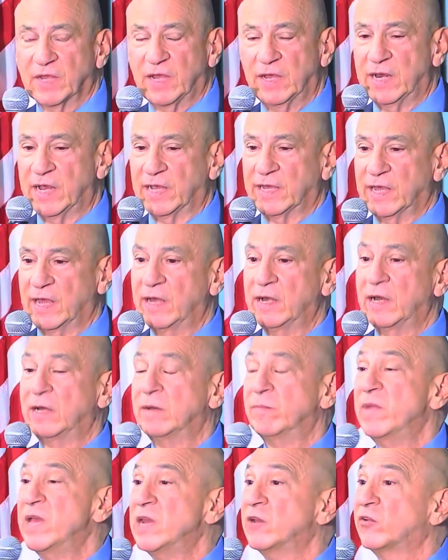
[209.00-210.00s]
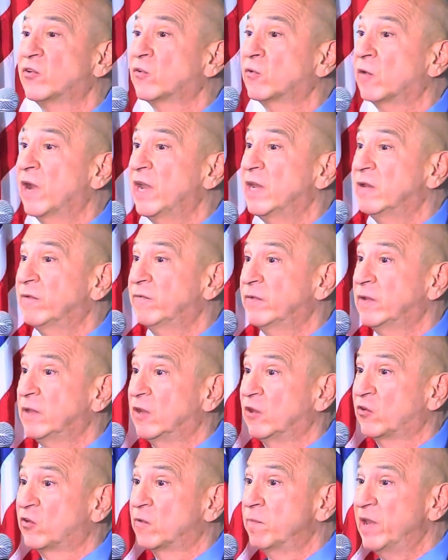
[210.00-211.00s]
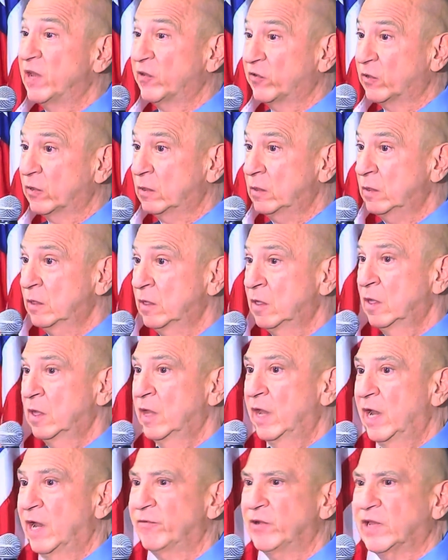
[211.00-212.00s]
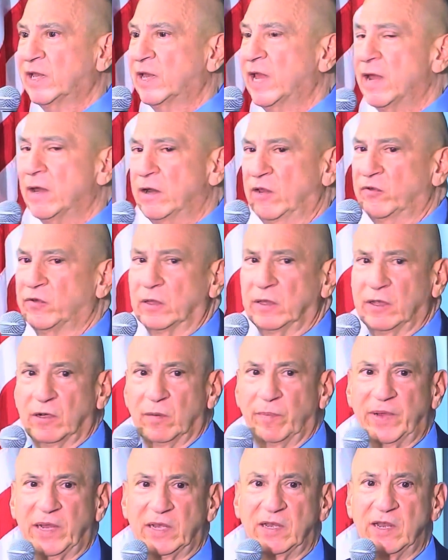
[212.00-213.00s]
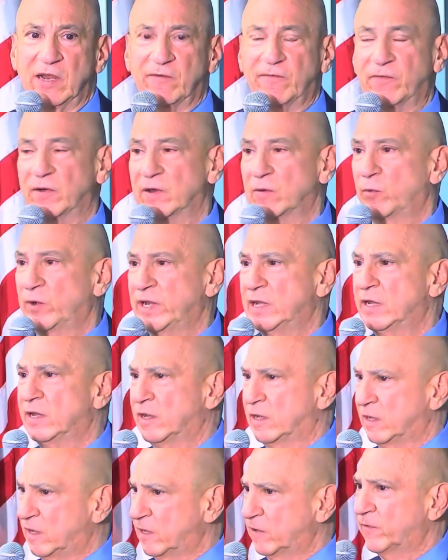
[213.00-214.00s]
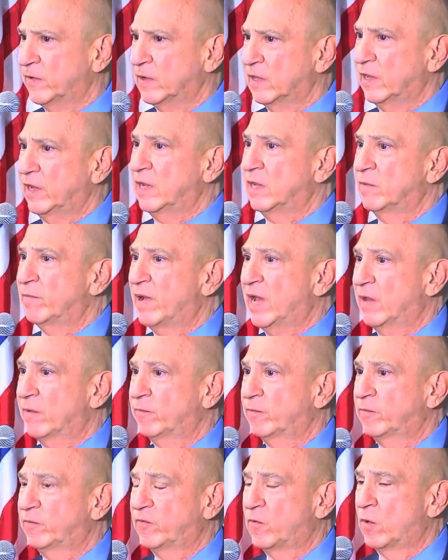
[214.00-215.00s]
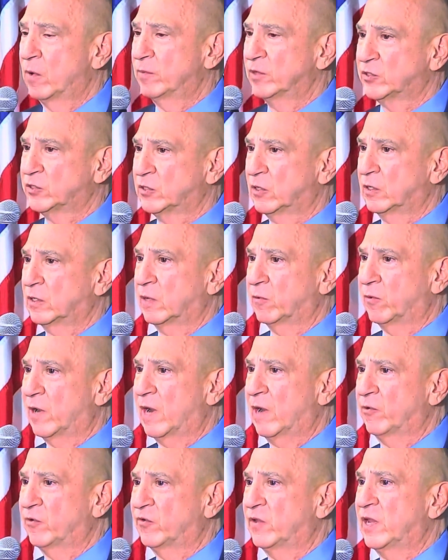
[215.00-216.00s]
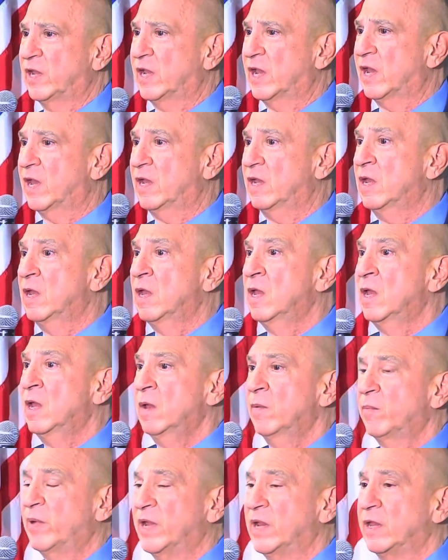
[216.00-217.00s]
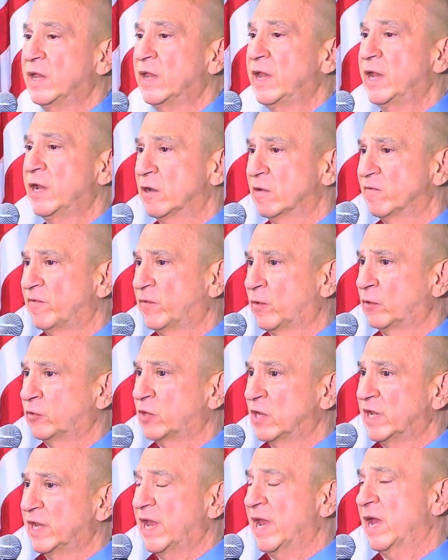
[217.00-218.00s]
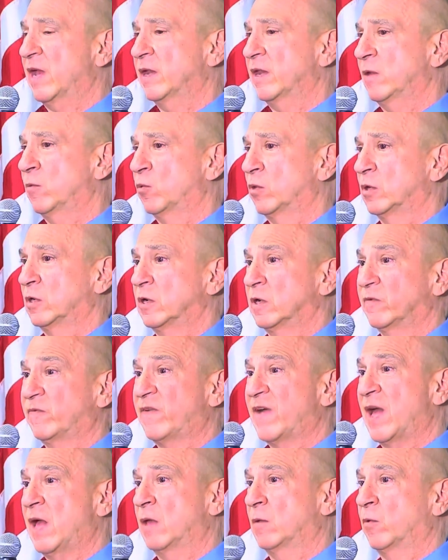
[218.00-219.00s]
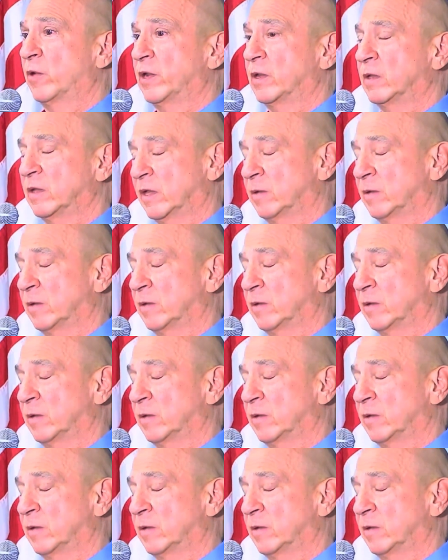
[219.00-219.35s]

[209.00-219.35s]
an, an administrative dismissal every county is a little bit different. We did it differently in my former circuit where I was DA, but here in Fulton County, we're going to file what